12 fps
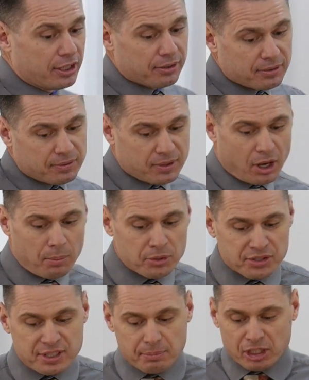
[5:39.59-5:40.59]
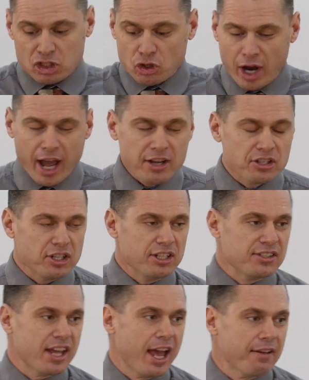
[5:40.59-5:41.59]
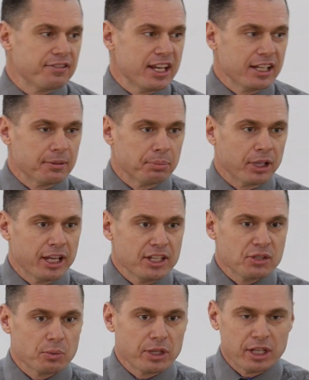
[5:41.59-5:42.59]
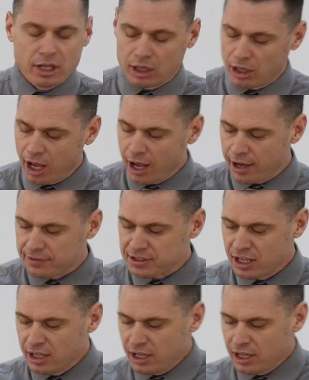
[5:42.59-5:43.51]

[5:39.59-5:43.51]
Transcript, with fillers: they almost seem like tragedies that have taken place within our lives.